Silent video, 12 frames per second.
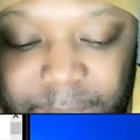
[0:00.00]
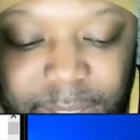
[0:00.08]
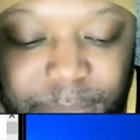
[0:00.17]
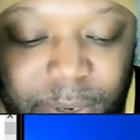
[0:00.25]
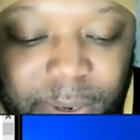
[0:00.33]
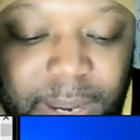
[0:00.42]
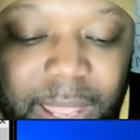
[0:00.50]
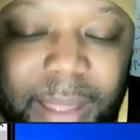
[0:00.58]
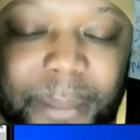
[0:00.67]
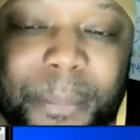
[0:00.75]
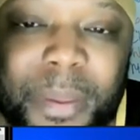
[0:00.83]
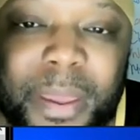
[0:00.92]
emails per
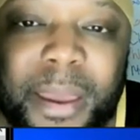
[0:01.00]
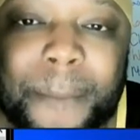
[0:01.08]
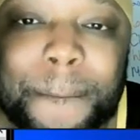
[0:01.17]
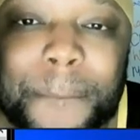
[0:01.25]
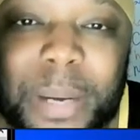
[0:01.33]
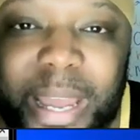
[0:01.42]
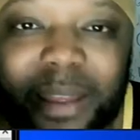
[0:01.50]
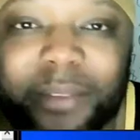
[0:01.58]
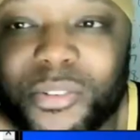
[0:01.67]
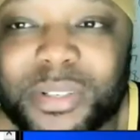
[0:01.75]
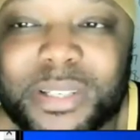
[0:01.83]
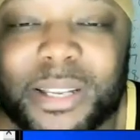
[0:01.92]
day.
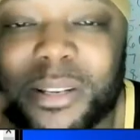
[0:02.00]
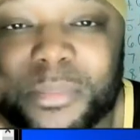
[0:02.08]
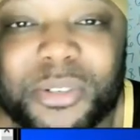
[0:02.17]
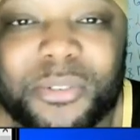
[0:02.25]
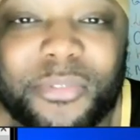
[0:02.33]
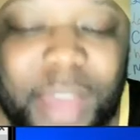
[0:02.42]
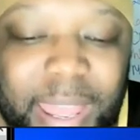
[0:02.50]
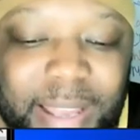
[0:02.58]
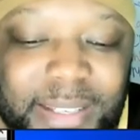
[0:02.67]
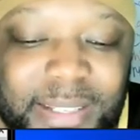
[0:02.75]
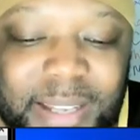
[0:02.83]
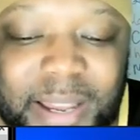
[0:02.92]
But if you send them too
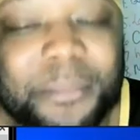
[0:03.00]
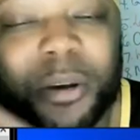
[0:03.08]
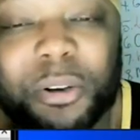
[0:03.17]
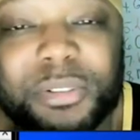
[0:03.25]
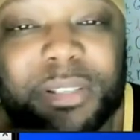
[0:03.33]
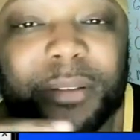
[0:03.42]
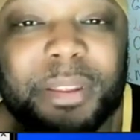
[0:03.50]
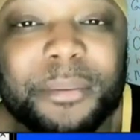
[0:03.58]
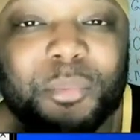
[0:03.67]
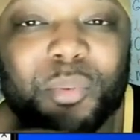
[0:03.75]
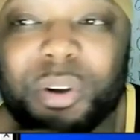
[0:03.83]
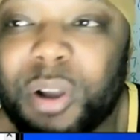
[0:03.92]
fast, most of
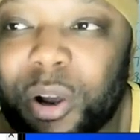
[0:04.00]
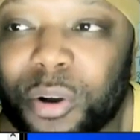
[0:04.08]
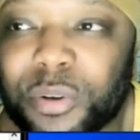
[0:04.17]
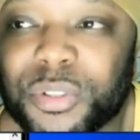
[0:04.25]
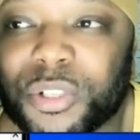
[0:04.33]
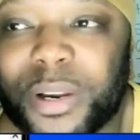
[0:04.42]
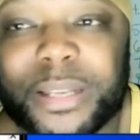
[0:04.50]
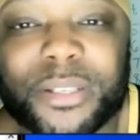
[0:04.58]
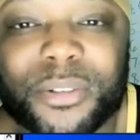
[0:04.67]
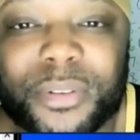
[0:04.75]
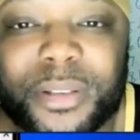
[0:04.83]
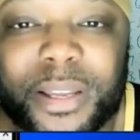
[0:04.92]
them will go
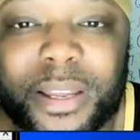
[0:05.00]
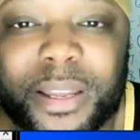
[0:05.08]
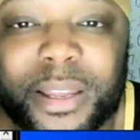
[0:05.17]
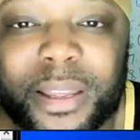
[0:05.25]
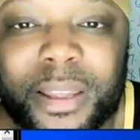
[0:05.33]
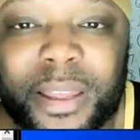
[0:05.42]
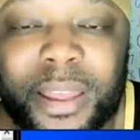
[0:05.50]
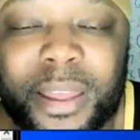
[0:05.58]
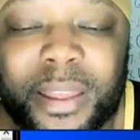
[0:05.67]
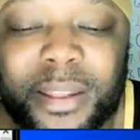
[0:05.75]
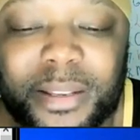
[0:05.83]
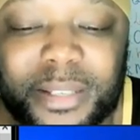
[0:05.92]
straight to the uh,
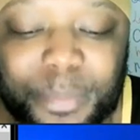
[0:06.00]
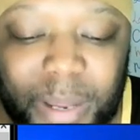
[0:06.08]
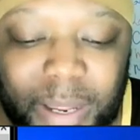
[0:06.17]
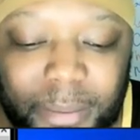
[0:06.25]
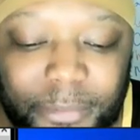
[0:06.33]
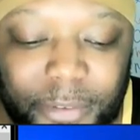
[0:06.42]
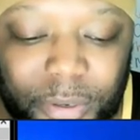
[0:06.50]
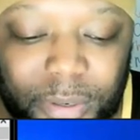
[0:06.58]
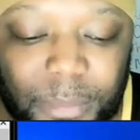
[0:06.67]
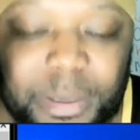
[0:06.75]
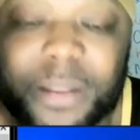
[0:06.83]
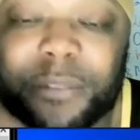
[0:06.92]
the spam
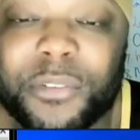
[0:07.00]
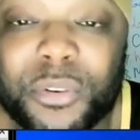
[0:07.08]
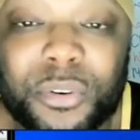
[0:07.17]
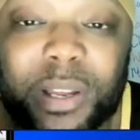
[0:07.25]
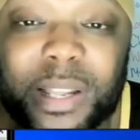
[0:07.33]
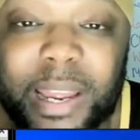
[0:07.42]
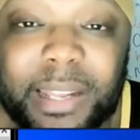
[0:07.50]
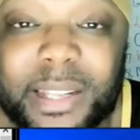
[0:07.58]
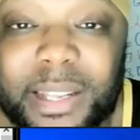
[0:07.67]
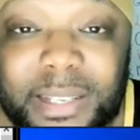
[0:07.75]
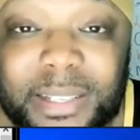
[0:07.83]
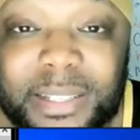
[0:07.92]
folder. But if you do it
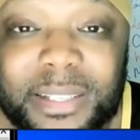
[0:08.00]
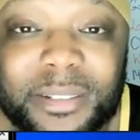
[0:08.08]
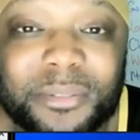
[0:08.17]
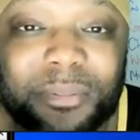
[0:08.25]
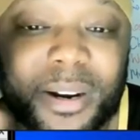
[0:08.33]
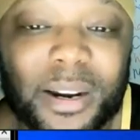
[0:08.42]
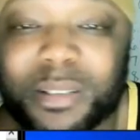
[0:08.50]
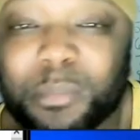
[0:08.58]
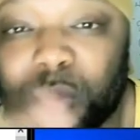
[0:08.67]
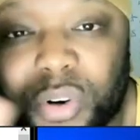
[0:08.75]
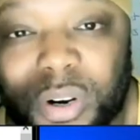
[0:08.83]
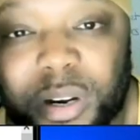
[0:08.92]
like this, where it's